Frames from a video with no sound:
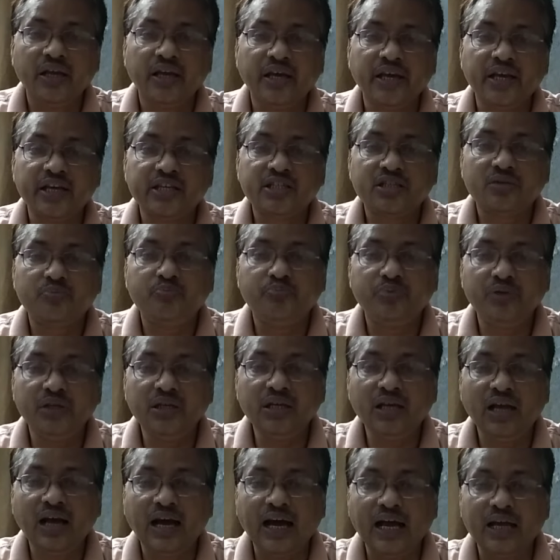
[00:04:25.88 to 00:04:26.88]

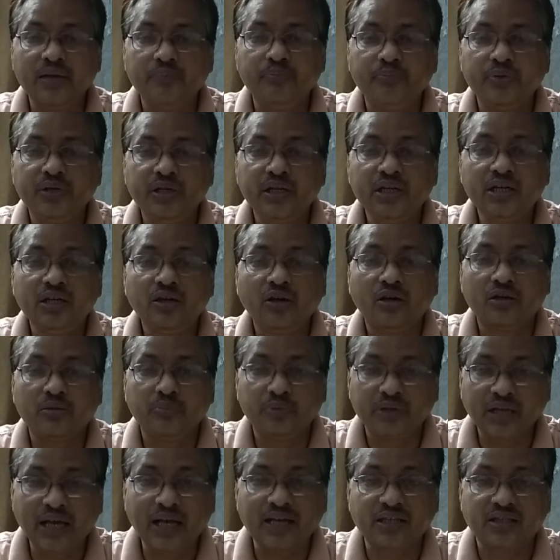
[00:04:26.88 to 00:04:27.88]
sp hybrid
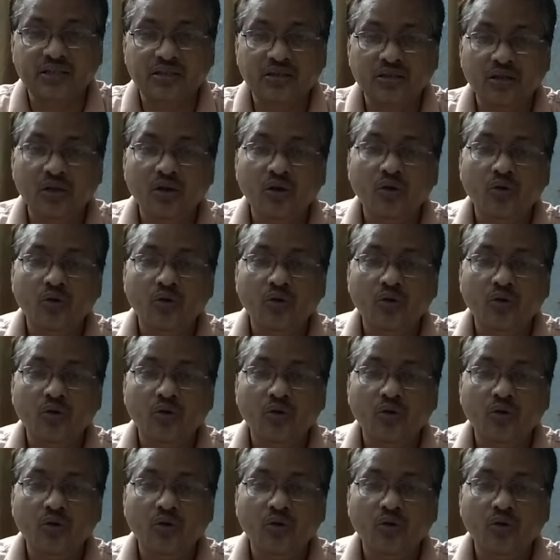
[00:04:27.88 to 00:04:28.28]
orbitals.